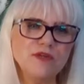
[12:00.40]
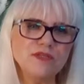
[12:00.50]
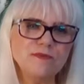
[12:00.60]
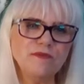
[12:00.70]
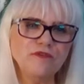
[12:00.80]

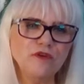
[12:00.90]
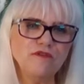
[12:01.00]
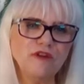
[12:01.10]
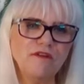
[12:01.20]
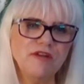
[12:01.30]
before
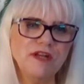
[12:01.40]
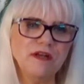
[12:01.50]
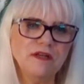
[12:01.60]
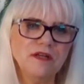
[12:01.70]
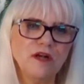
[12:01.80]
Florida
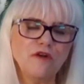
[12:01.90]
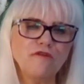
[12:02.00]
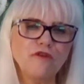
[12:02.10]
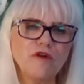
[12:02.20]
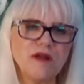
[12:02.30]
or
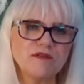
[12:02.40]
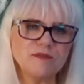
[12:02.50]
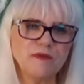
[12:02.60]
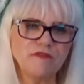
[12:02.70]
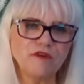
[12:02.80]
4 hours
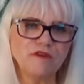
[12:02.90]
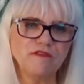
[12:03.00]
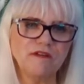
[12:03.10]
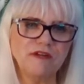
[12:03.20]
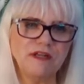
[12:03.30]
before
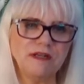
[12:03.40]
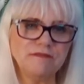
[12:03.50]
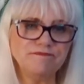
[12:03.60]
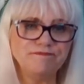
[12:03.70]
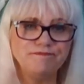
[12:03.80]
Florida?
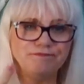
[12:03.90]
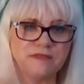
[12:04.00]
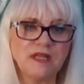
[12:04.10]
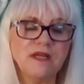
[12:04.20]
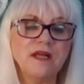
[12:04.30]

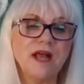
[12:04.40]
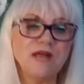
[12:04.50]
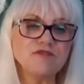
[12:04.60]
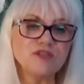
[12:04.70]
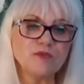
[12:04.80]

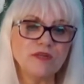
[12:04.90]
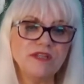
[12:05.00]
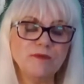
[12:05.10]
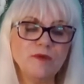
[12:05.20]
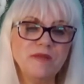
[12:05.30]
I'm just one of
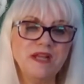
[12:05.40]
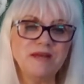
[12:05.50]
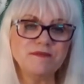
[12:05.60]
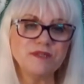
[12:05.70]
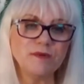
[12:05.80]
them women,
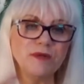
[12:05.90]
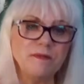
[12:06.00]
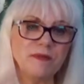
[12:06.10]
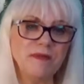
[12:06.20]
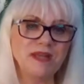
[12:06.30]
aren't I? When I'm
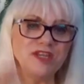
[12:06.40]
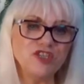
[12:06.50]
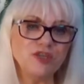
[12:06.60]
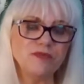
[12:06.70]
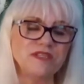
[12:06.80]
in my
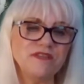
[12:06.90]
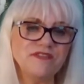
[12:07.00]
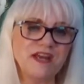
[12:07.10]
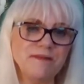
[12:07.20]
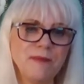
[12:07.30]
intuitive
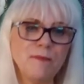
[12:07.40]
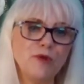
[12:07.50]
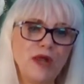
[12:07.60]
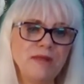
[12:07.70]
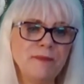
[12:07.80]
side of my
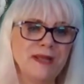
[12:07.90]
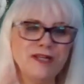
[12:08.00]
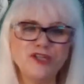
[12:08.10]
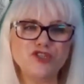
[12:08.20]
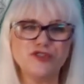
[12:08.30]
brain, my
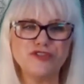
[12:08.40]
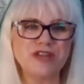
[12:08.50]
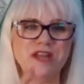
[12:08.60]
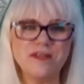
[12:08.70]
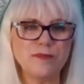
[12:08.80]
logical
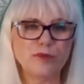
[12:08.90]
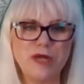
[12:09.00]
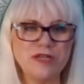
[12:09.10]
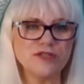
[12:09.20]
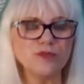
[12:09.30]
side of the
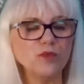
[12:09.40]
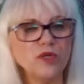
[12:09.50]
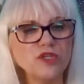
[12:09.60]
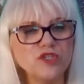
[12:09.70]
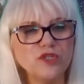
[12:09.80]
brain doesn't
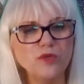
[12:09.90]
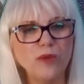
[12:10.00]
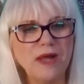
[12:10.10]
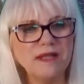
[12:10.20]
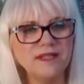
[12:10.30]
work too
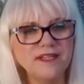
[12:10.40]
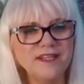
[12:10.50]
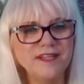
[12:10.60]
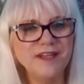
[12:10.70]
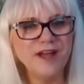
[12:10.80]
well.
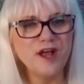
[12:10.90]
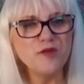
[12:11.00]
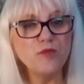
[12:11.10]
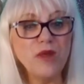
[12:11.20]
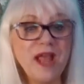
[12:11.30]

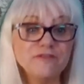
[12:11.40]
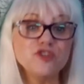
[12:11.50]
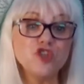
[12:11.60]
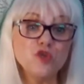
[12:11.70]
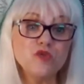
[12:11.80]
We have
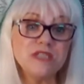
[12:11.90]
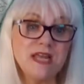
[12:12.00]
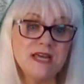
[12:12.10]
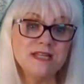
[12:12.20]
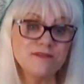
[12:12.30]
two
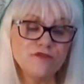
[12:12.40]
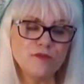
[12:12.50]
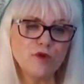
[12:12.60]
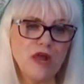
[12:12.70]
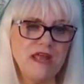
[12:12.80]
sides of the
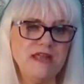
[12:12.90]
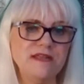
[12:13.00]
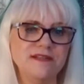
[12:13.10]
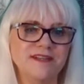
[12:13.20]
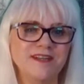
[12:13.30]

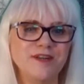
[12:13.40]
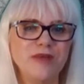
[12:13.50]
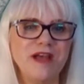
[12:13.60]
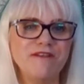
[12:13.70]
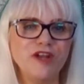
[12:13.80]
brain.
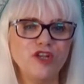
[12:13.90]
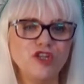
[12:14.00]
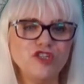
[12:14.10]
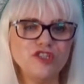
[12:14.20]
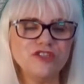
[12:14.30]
We have our
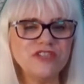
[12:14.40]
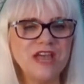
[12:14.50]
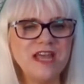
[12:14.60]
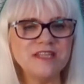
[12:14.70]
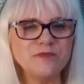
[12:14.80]
logical
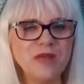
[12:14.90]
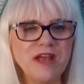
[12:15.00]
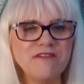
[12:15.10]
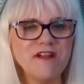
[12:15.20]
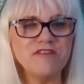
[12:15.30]
side and we
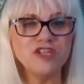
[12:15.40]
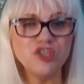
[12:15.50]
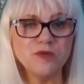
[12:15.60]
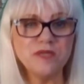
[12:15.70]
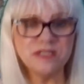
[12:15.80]
have our
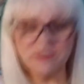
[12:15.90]
intuitive